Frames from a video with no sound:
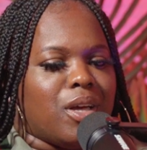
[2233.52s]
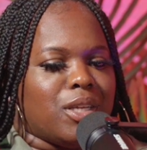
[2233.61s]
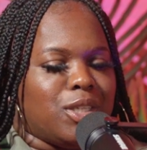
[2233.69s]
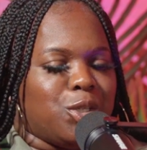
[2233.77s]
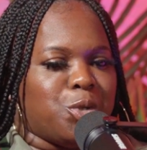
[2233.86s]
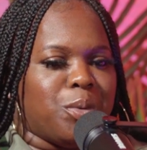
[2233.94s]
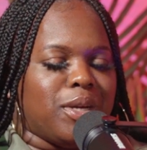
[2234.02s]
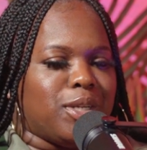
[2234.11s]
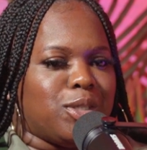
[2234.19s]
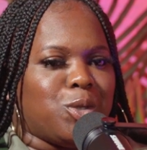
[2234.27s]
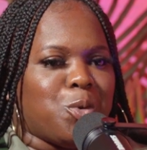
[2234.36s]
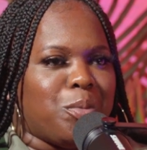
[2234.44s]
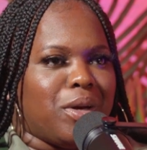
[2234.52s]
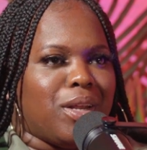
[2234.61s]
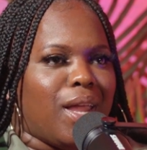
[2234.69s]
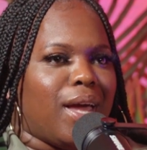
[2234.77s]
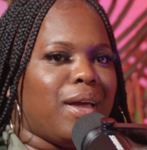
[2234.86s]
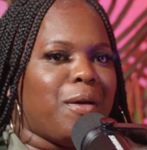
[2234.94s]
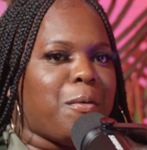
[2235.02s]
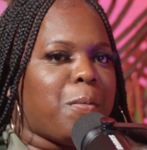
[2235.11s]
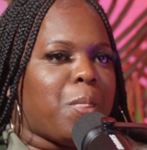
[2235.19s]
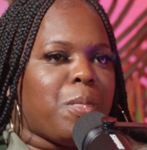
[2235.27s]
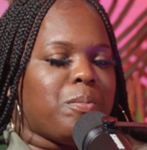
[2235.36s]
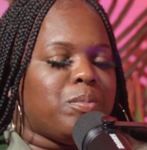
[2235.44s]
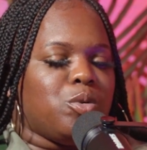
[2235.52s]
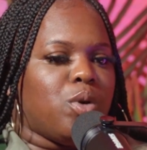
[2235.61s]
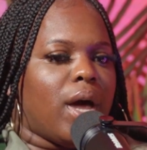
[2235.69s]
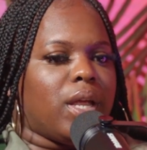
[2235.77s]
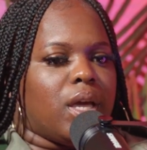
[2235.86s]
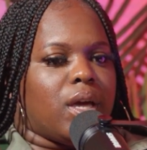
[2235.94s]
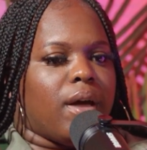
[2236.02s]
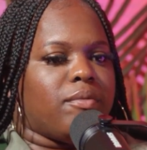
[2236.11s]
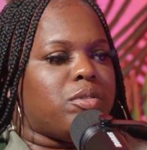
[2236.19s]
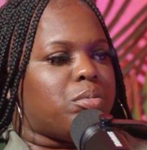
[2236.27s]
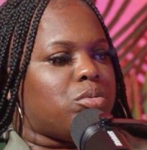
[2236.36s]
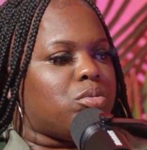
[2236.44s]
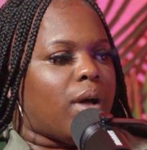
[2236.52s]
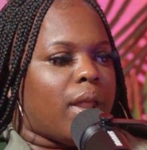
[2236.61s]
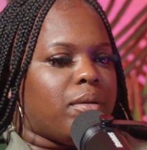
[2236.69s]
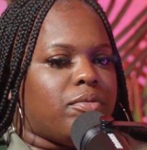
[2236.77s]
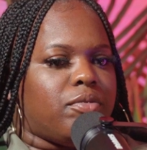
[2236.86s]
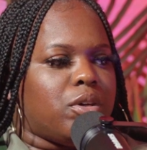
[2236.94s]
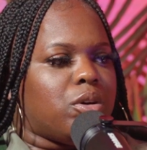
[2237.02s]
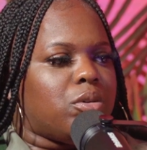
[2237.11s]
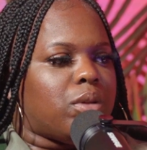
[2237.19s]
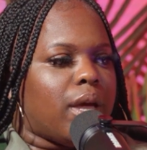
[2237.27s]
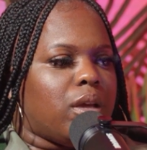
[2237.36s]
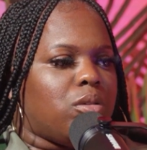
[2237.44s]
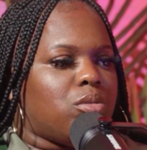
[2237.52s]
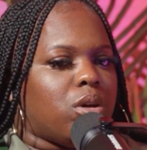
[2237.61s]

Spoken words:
situation too. But like, you got to get comfortable. You got to feel like,